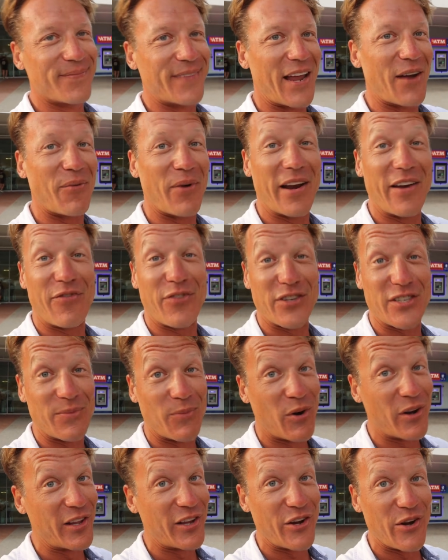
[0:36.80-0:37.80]
Get ready for
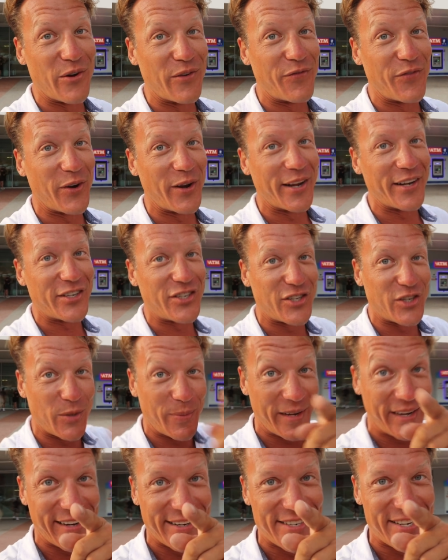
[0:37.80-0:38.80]
some more lagoon footage to
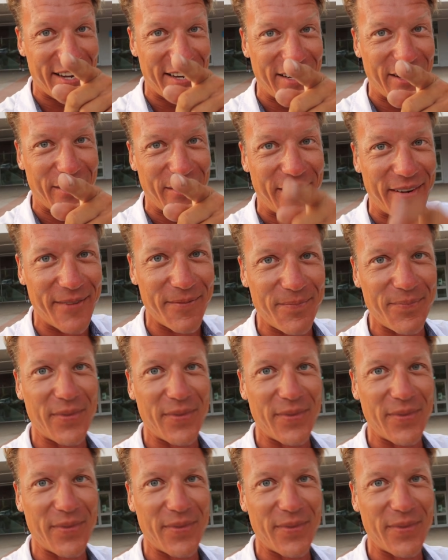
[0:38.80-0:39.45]
be continued.